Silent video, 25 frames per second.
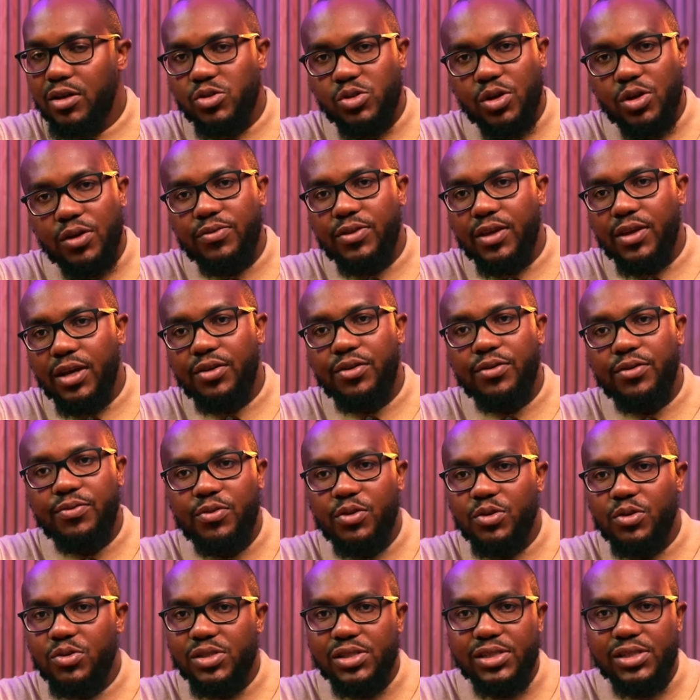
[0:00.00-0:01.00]
So if they're
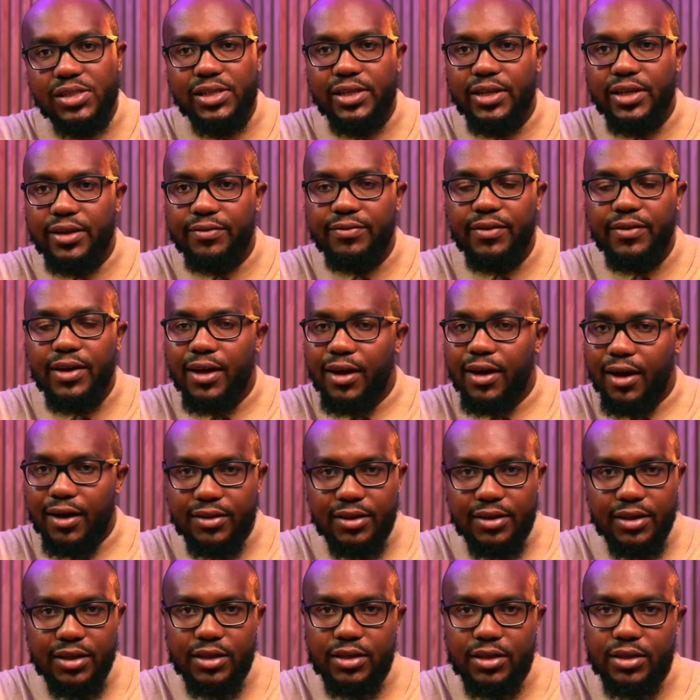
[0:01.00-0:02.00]
refusing to leave,
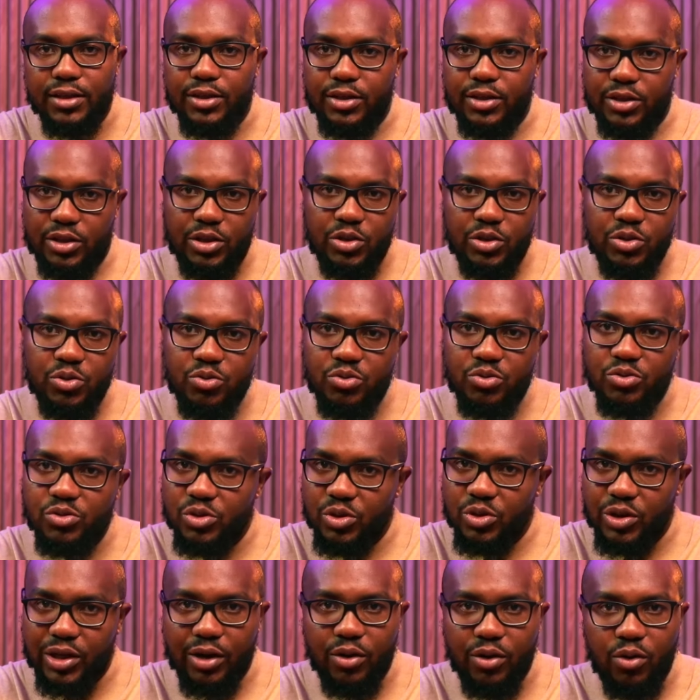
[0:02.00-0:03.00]
I think
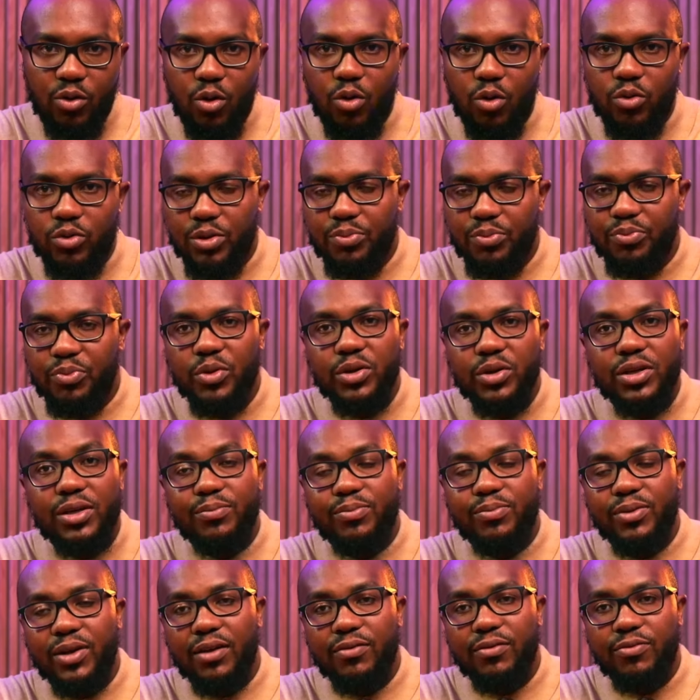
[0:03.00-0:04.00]
you can call the
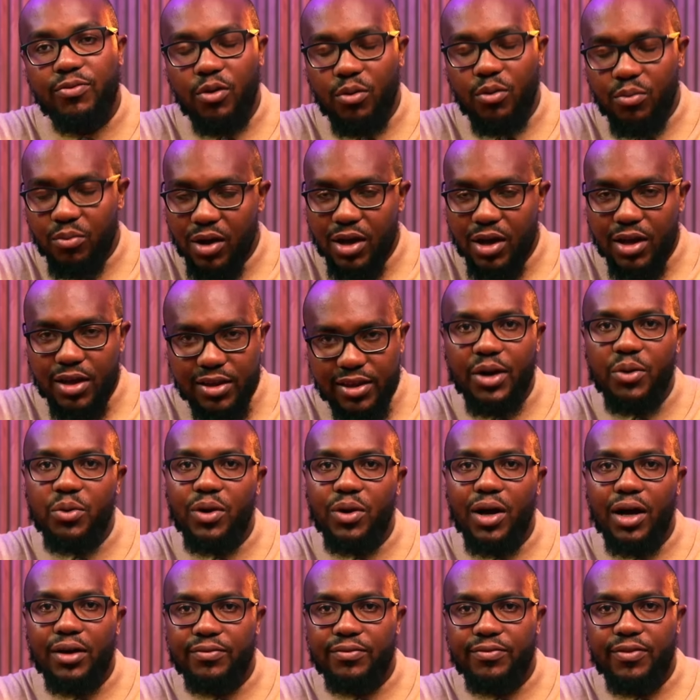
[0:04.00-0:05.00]
booking platform. They
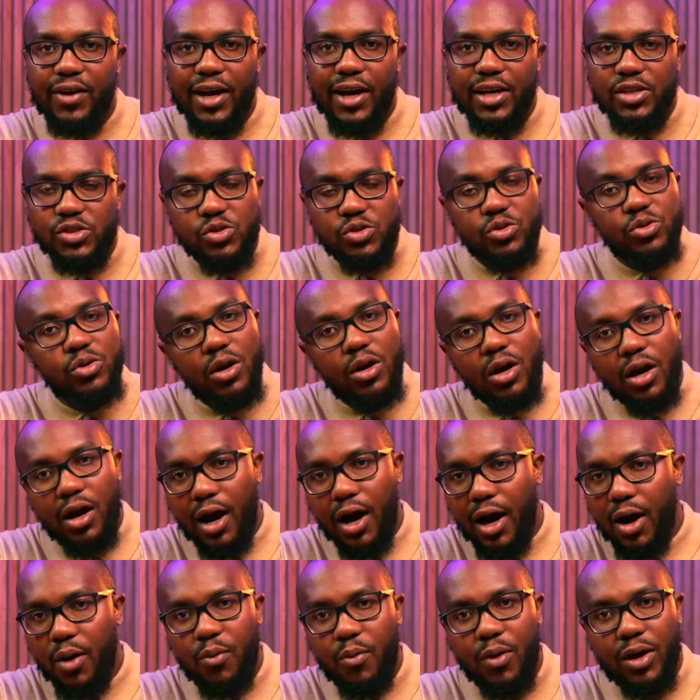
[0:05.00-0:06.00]
will advise you
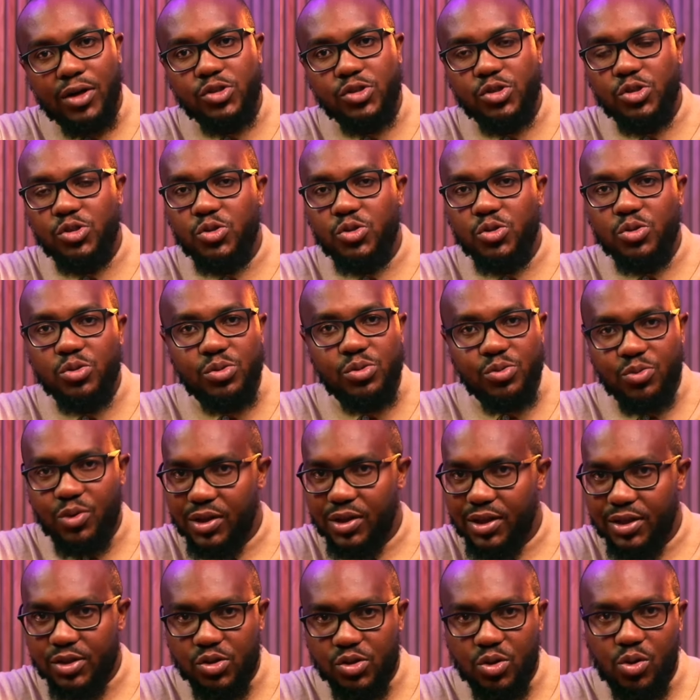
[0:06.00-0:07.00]
what to do,
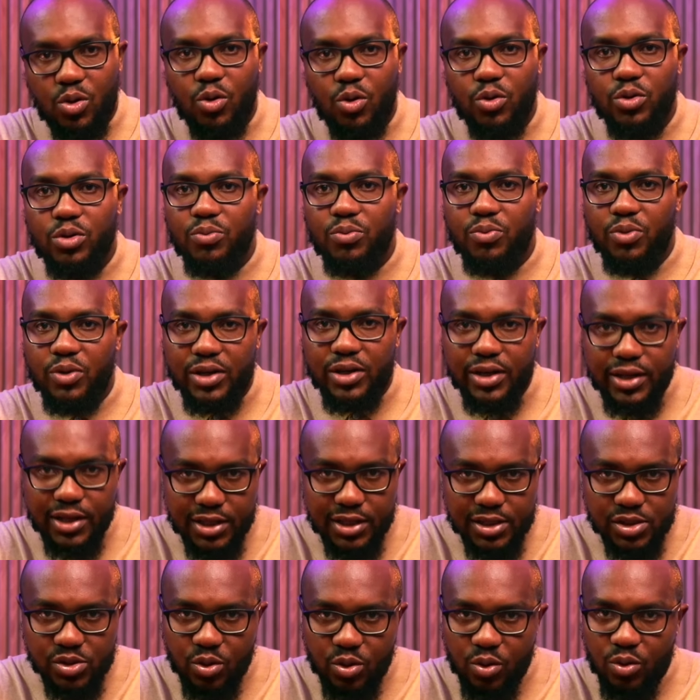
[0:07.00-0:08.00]
whether to call the
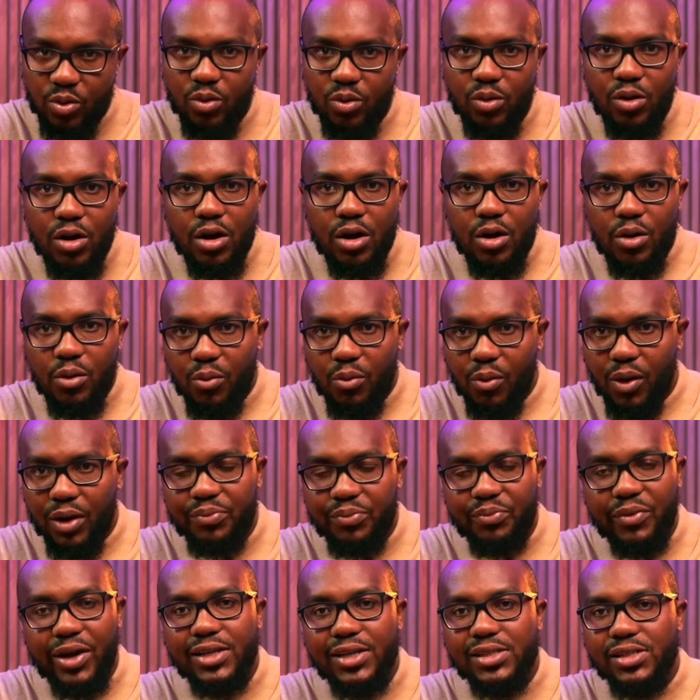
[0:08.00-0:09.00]
police or
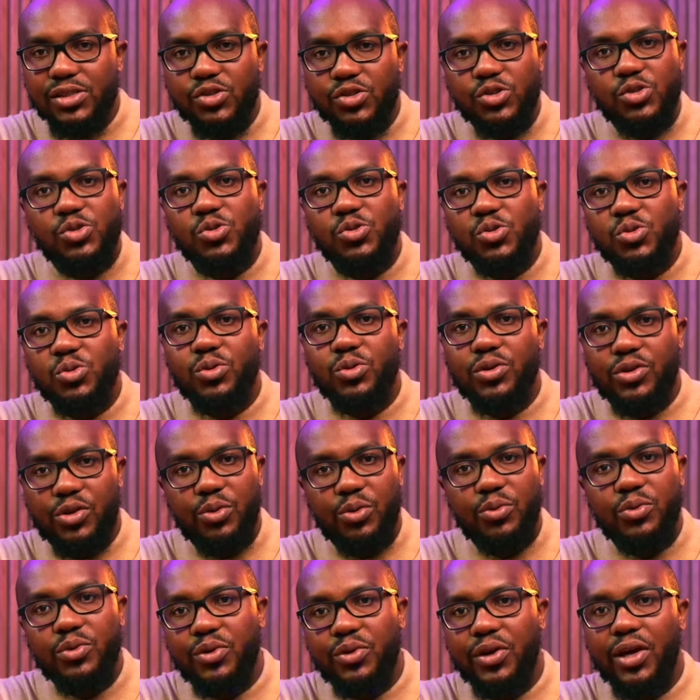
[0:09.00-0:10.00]
what measures to do.
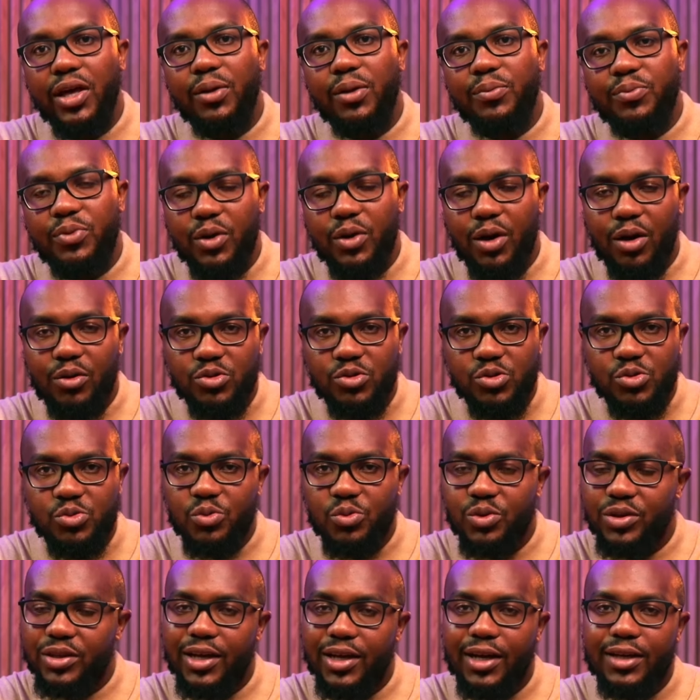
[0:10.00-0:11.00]
They will help you out
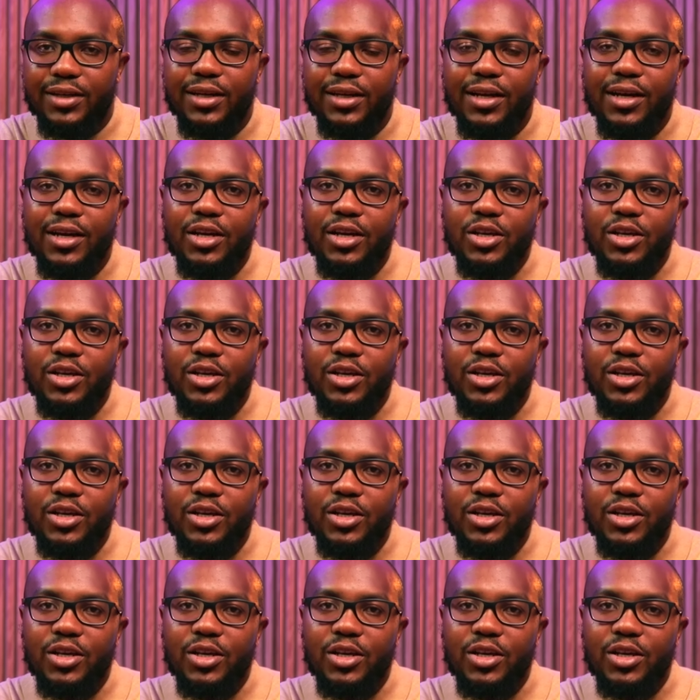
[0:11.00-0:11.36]
with that.